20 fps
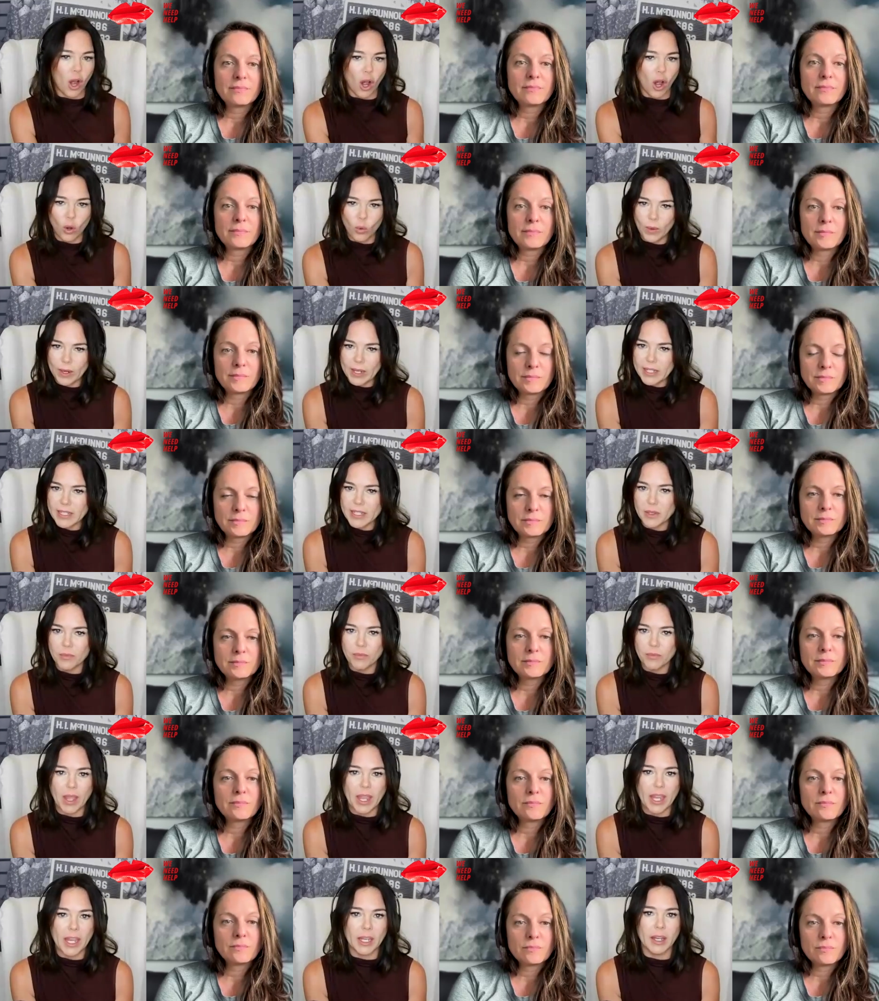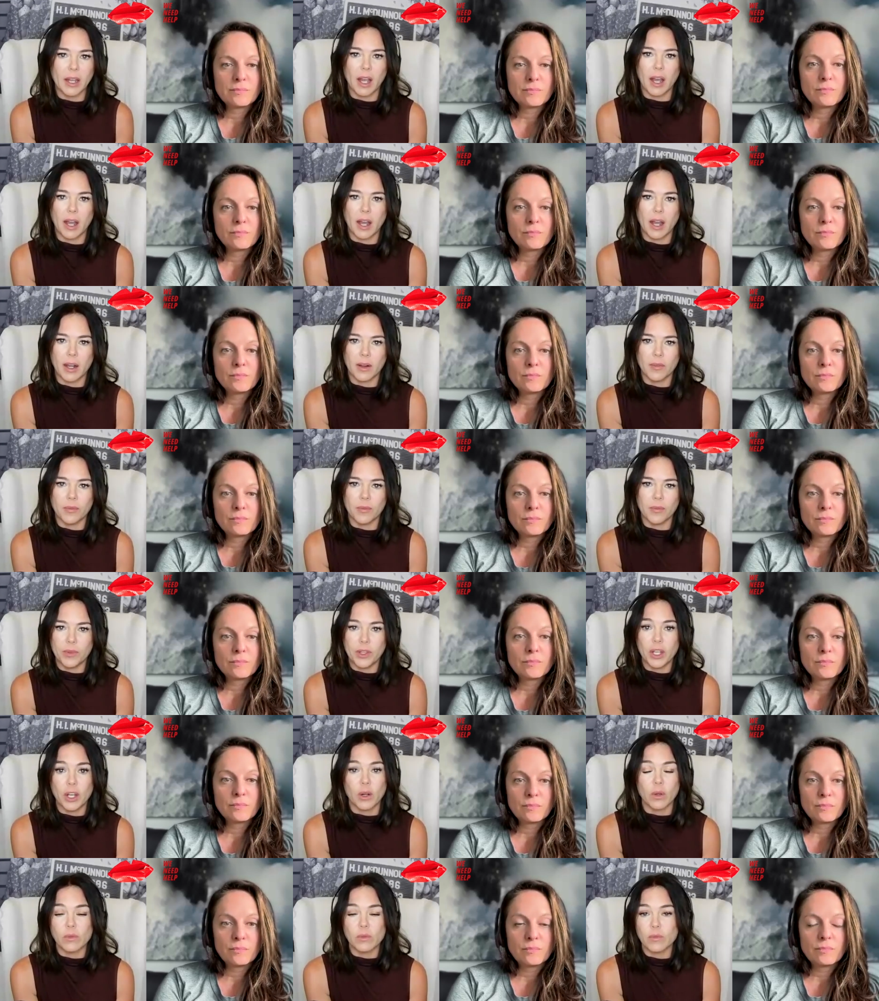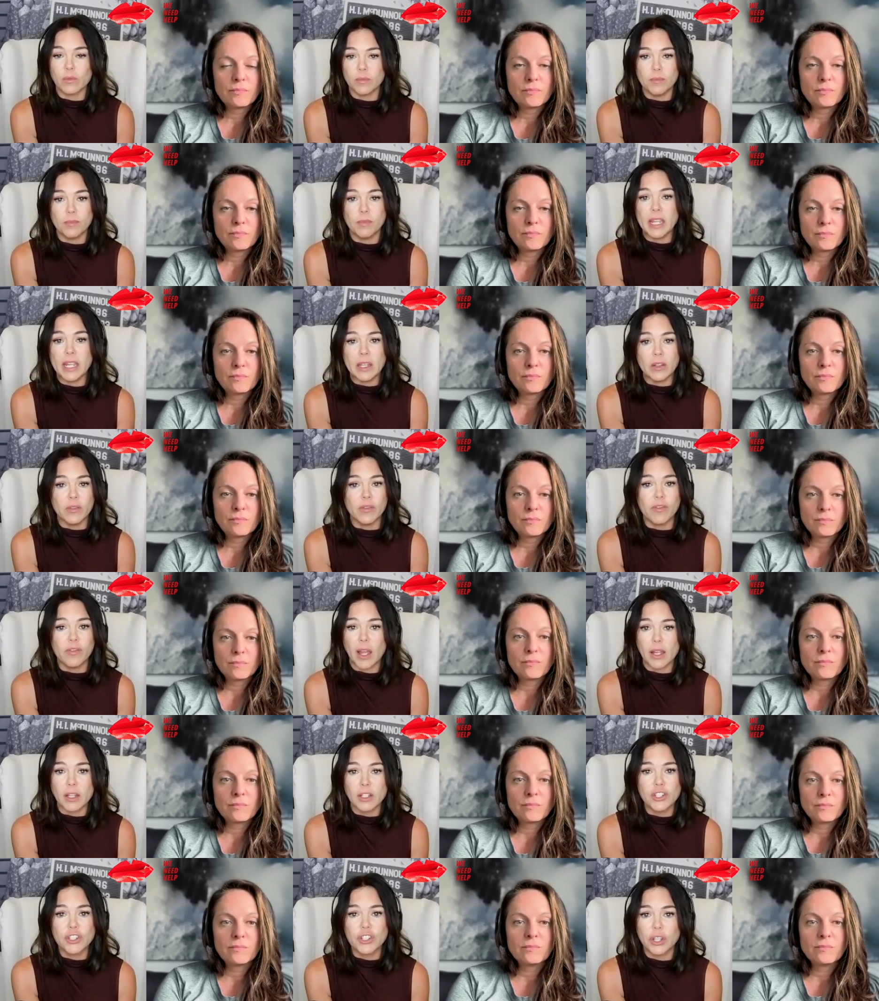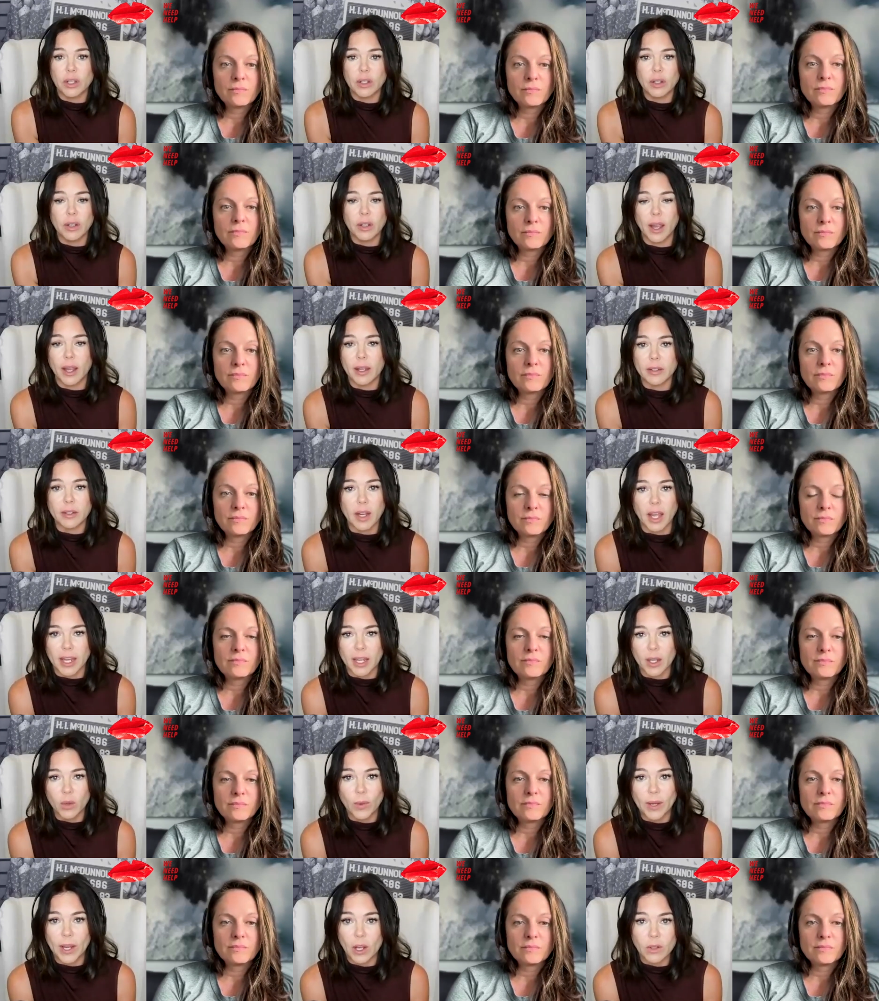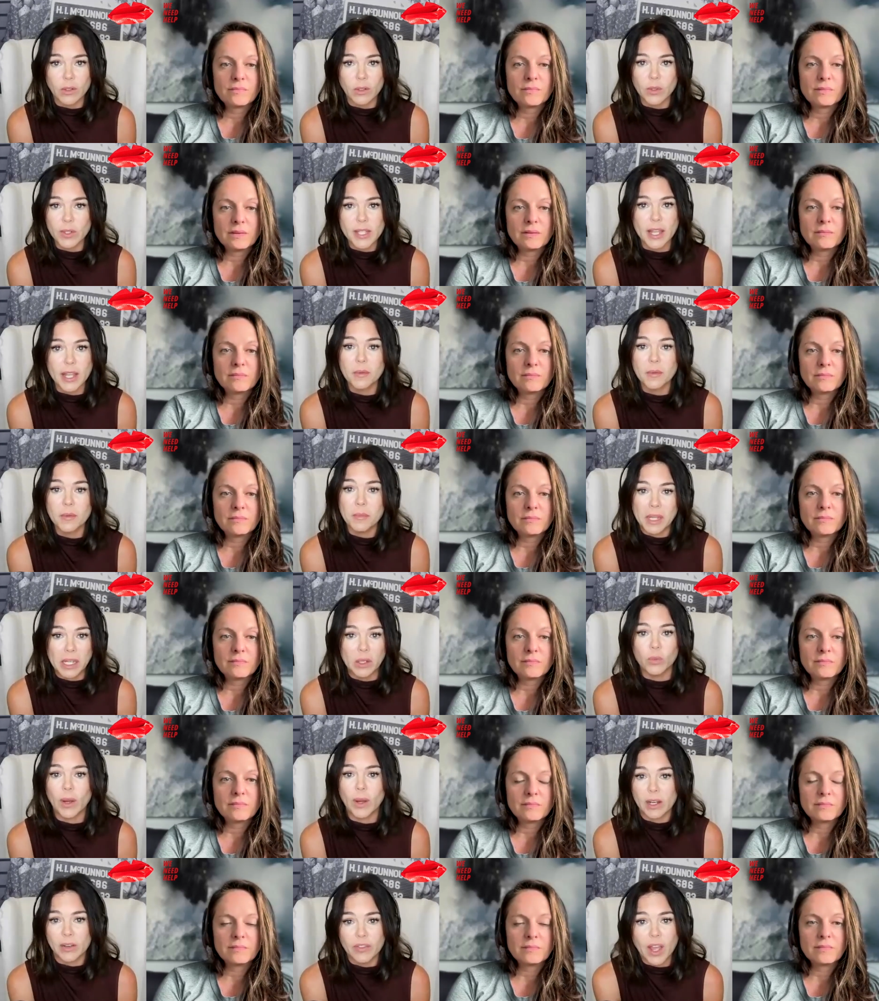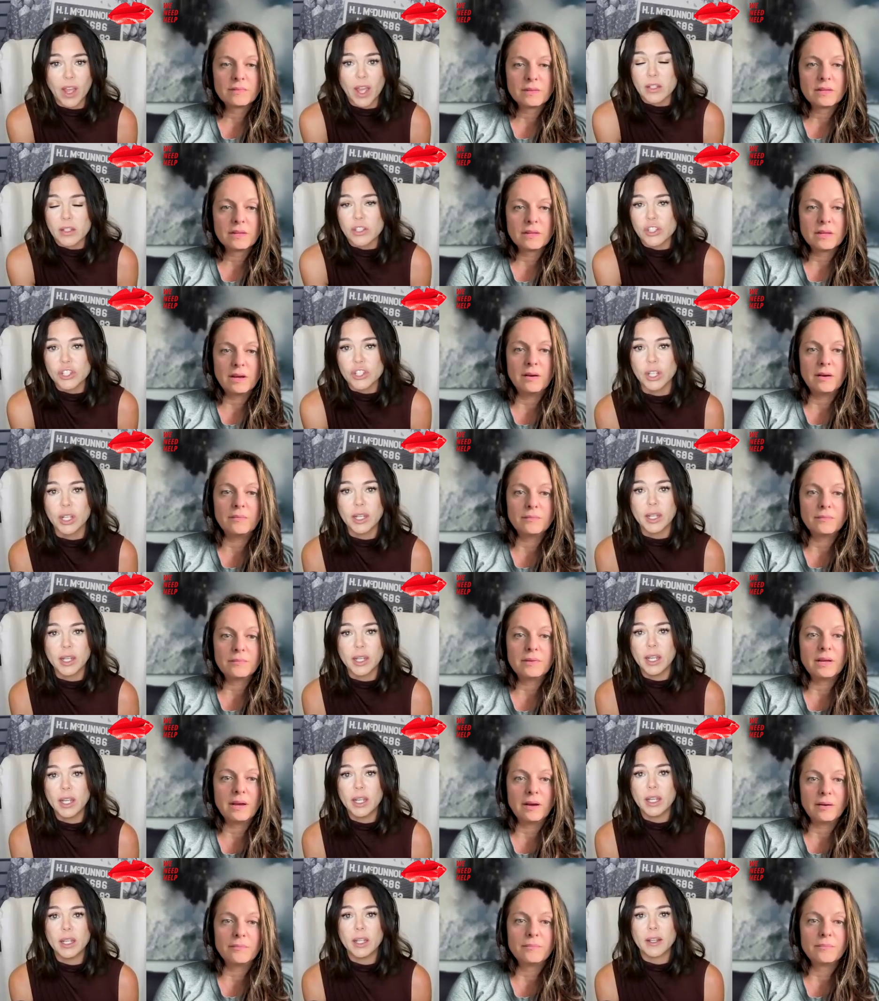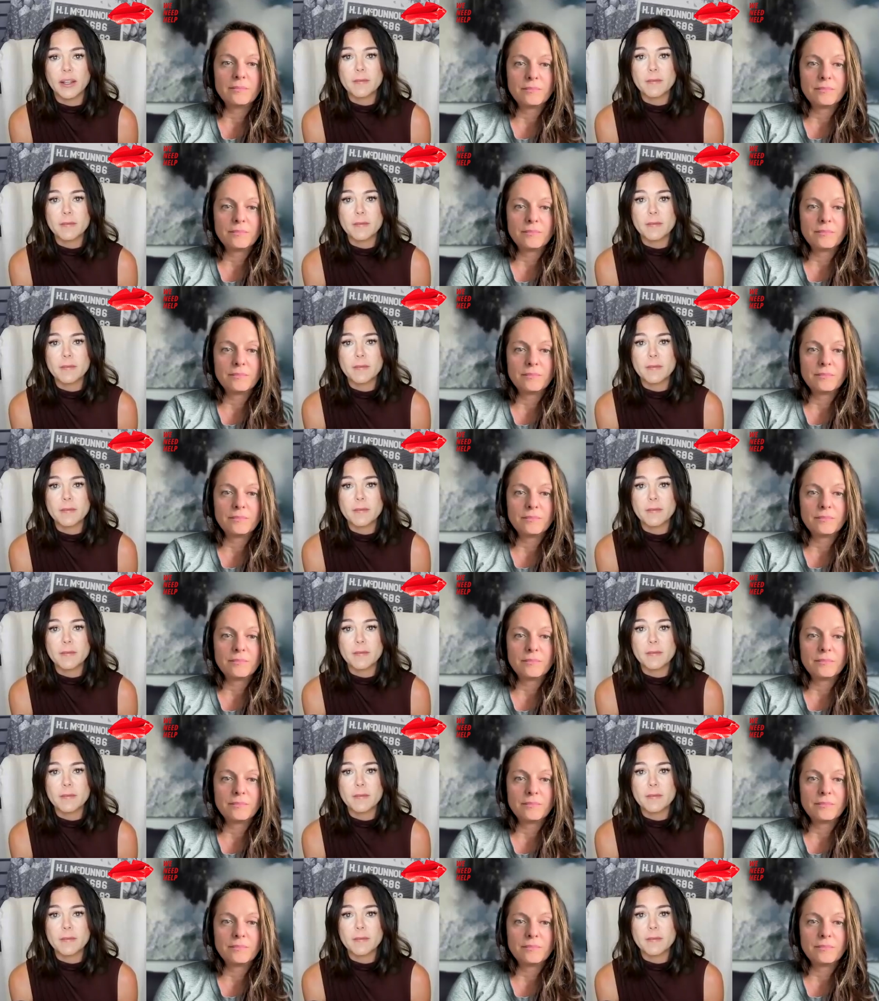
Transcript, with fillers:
Speaker 1: always made, uh, you know, meat and veg at night. We always had a meat and we had a veg. Yeah, yeah.